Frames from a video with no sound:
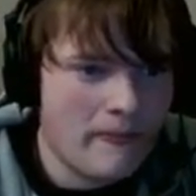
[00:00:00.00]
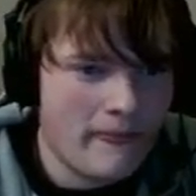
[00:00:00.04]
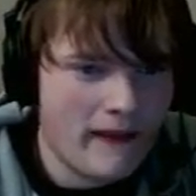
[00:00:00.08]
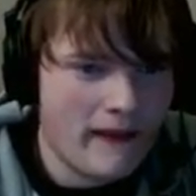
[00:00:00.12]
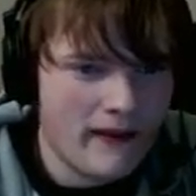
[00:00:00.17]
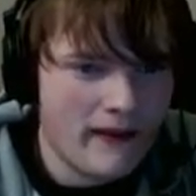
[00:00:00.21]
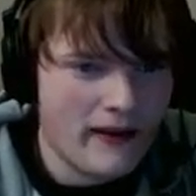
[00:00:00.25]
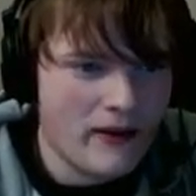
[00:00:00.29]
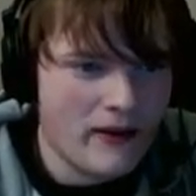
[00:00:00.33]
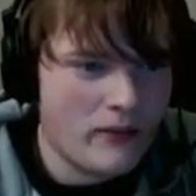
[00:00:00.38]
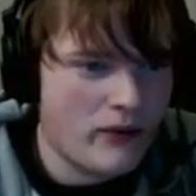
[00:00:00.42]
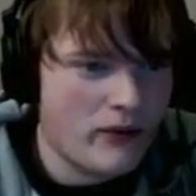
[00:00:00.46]

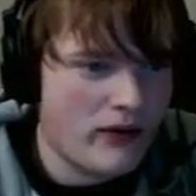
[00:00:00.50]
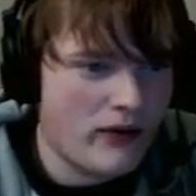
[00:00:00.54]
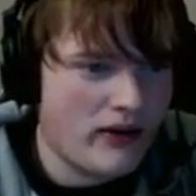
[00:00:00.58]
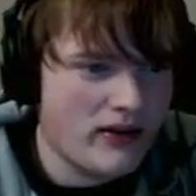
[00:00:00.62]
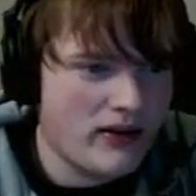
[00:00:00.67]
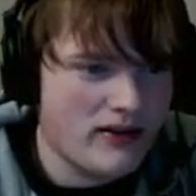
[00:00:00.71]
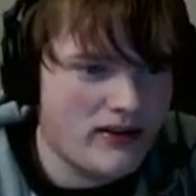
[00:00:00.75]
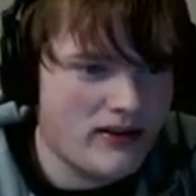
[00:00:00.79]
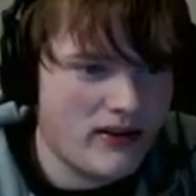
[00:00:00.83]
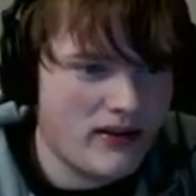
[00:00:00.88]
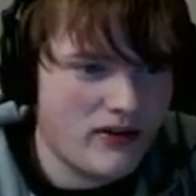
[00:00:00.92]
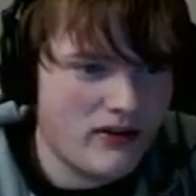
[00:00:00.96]
Now that I really
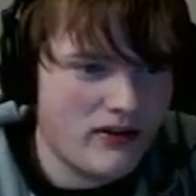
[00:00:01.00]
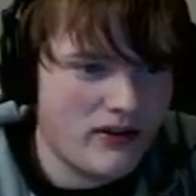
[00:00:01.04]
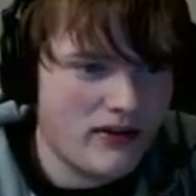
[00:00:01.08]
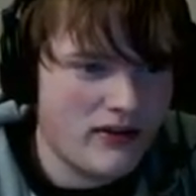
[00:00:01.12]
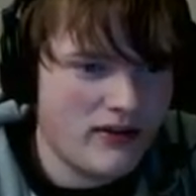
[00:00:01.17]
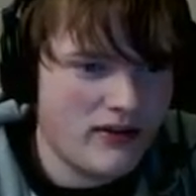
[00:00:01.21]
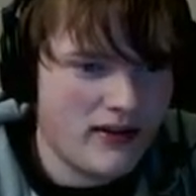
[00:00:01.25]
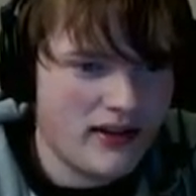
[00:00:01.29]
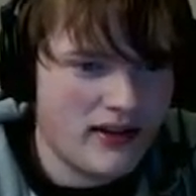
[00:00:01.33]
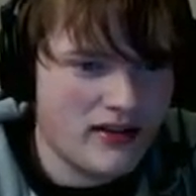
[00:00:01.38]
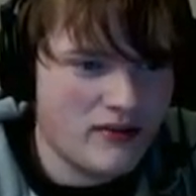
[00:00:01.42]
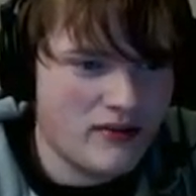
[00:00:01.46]
consider
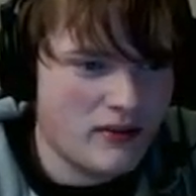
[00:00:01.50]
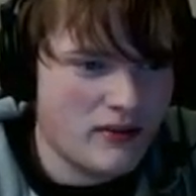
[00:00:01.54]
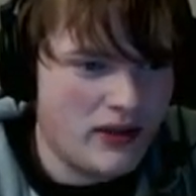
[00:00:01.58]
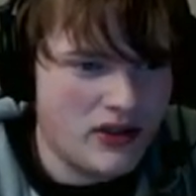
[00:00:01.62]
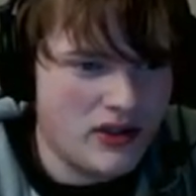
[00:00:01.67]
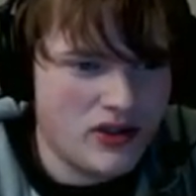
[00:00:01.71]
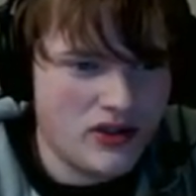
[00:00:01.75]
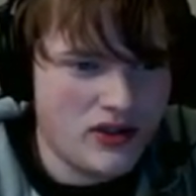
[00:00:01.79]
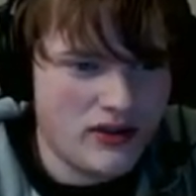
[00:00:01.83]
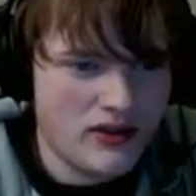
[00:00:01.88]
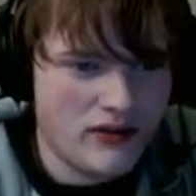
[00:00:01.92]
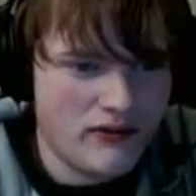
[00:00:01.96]
it, that's when
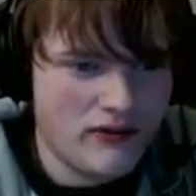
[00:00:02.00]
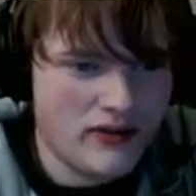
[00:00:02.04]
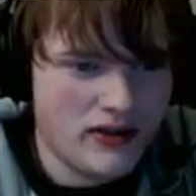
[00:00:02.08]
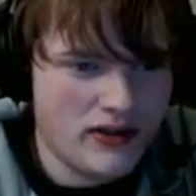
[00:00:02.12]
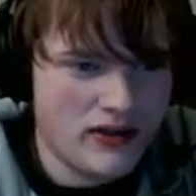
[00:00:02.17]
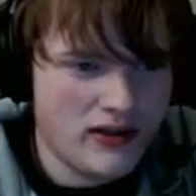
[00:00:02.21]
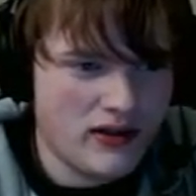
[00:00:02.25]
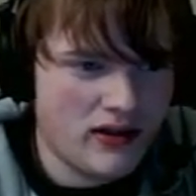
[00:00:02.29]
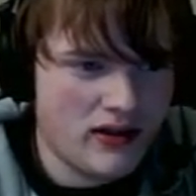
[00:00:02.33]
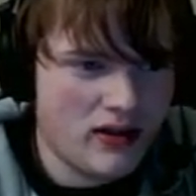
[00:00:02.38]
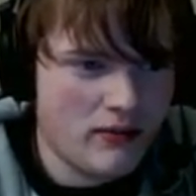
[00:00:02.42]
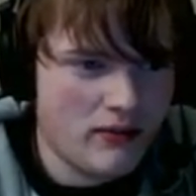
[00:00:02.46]
I should have
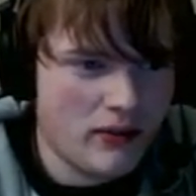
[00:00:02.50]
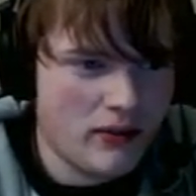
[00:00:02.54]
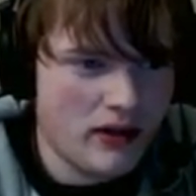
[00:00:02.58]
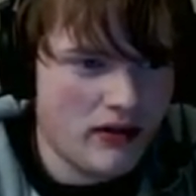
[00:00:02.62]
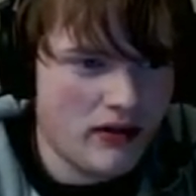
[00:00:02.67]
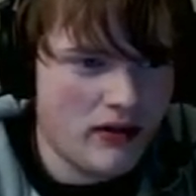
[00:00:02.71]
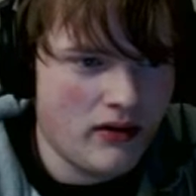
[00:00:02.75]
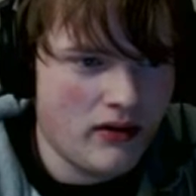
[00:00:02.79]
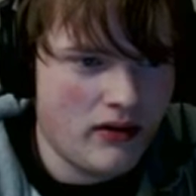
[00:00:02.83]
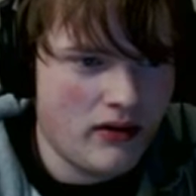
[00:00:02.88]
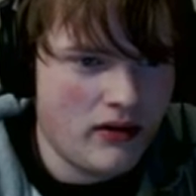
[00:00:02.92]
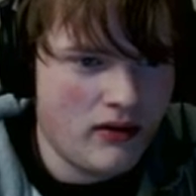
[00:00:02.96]
seen it
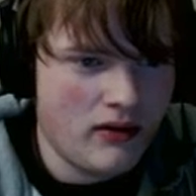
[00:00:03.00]
coming.